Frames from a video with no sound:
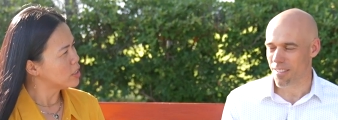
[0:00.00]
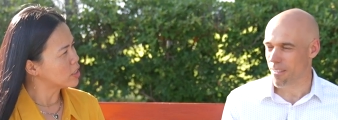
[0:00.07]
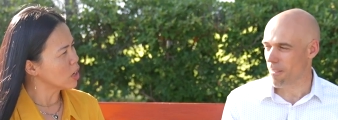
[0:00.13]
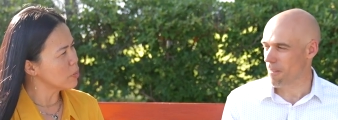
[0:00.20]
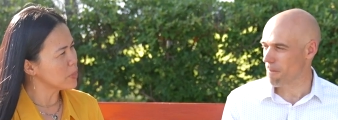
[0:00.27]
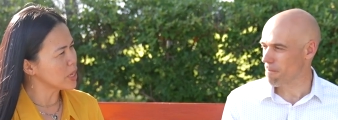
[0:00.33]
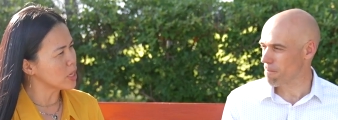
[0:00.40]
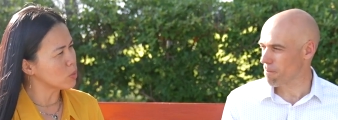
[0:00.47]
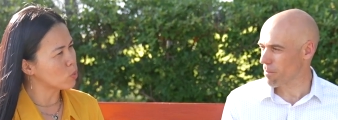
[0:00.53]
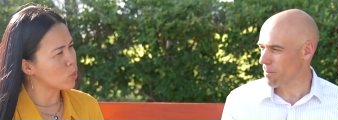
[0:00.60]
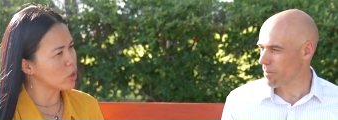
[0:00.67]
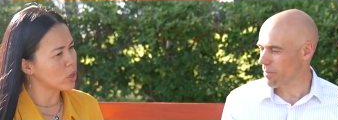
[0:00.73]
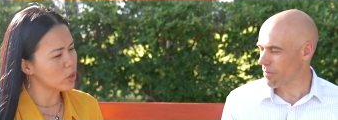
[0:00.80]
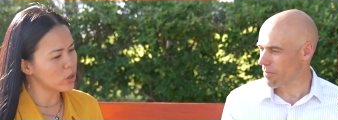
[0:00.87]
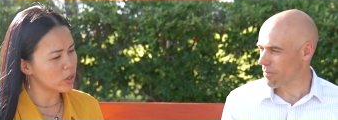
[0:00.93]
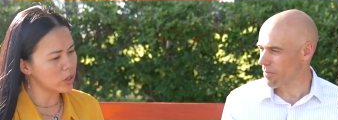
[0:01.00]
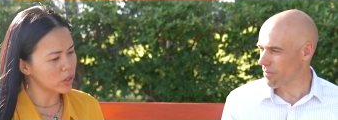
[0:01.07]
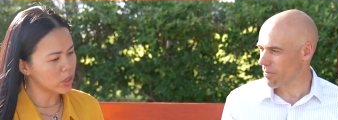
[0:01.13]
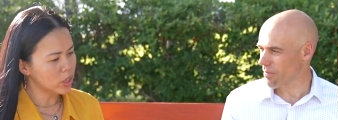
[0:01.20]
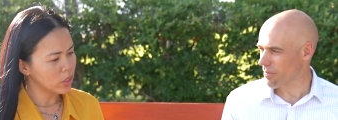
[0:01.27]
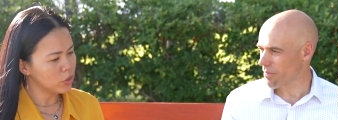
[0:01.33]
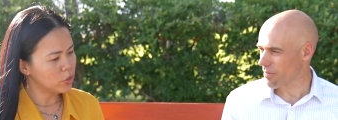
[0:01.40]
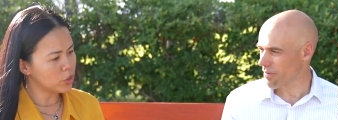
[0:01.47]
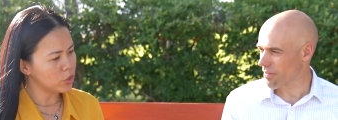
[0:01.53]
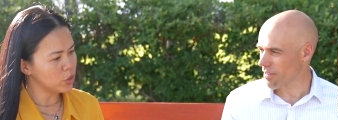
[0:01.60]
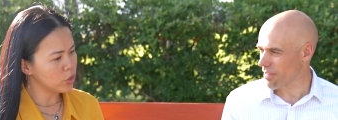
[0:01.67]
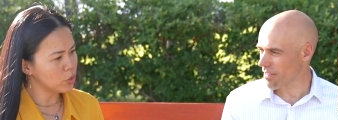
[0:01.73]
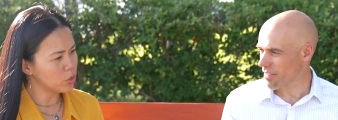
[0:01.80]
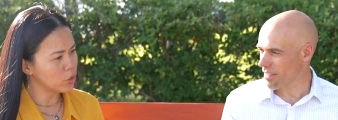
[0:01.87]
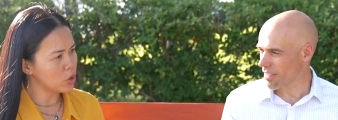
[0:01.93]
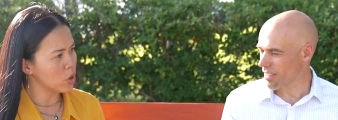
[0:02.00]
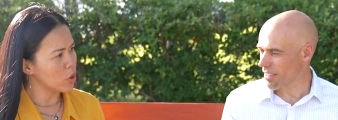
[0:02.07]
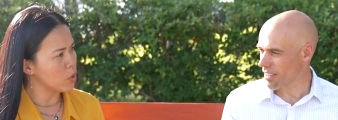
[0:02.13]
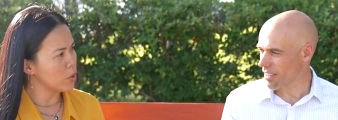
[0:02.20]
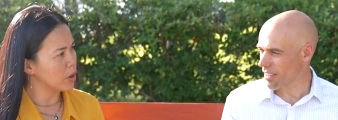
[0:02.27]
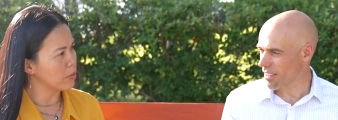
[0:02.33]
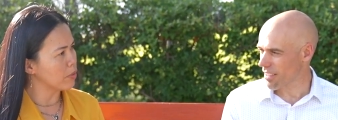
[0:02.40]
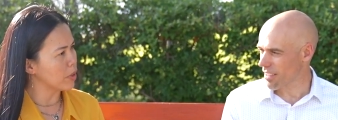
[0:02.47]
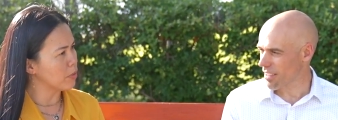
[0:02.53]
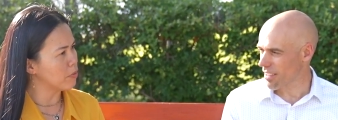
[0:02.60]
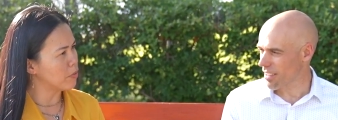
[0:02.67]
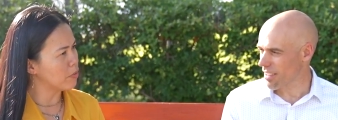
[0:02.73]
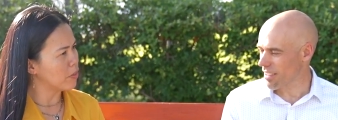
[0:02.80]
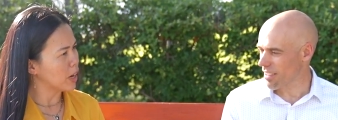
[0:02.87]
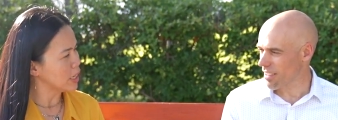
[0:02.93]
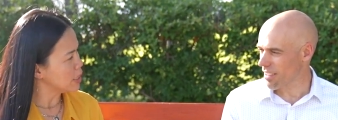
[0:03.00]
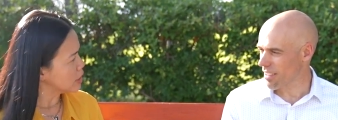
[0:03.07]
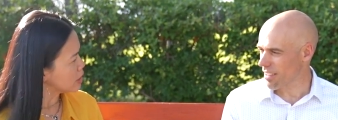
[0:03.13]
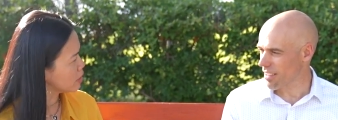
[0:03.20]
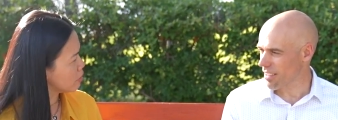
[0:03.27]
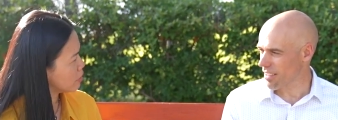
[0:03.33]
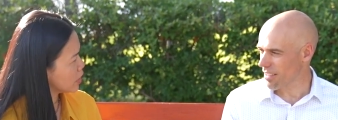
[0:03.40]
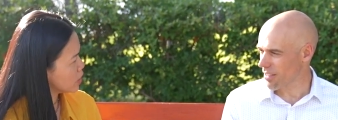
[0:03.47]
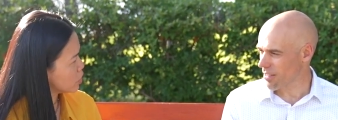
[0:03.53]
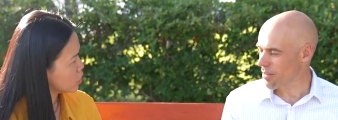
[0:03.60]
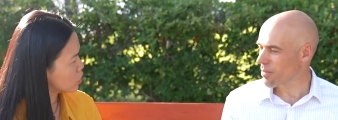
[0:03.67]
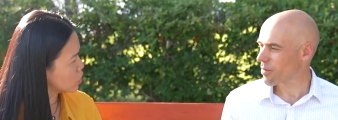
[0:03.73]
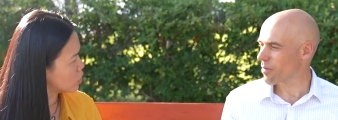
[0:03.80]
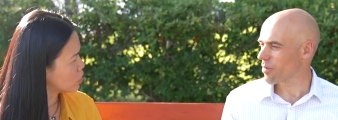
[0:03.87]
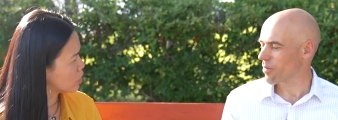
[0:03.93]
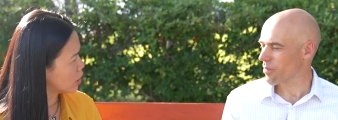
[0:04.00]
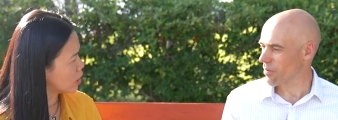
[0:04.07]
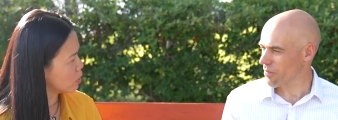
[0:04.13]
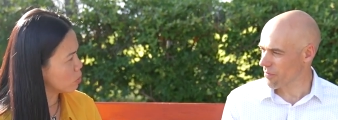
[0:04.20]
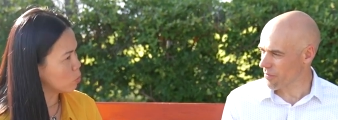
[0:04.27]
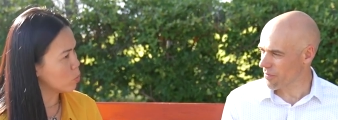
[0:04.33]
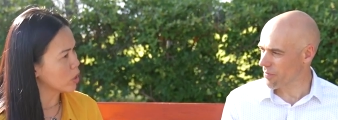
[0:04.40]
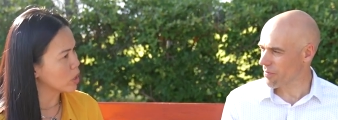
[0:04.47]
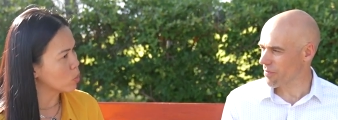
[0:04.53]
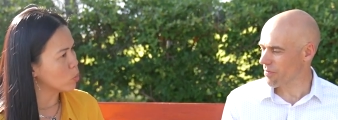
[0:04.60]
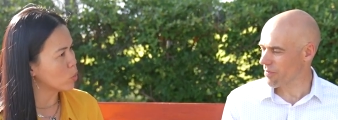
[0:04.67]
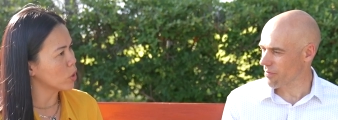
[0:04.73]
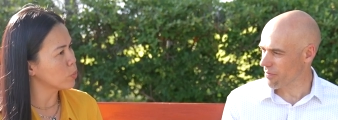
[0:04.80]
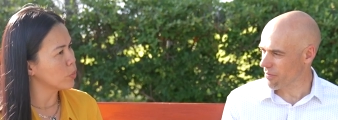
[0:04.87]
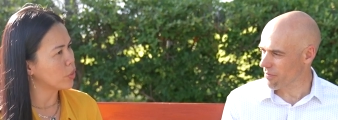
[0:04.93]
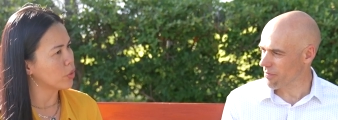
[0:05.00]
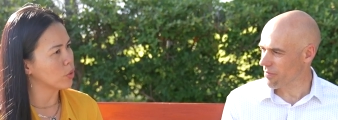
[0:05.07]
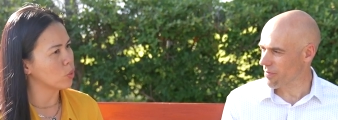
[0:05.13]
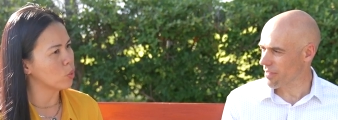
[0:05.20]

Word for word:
Speaker 1: tell me, where do you go and, and find these investors that want to work with you?